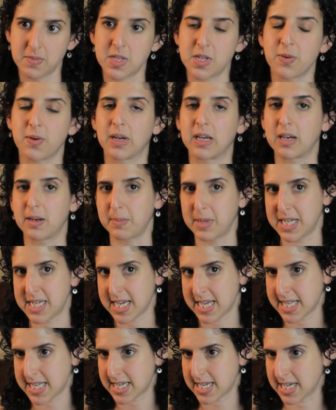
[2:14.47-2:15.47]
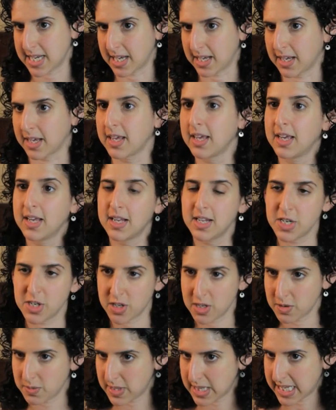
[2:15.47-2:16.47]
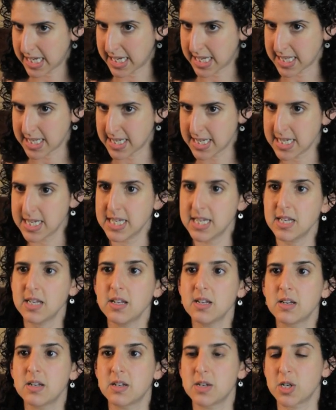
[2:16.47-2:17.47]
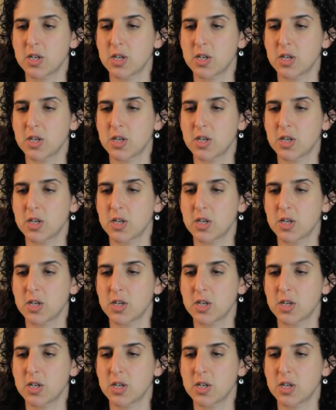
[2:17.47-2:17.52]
So we're going to be testing children with ASD,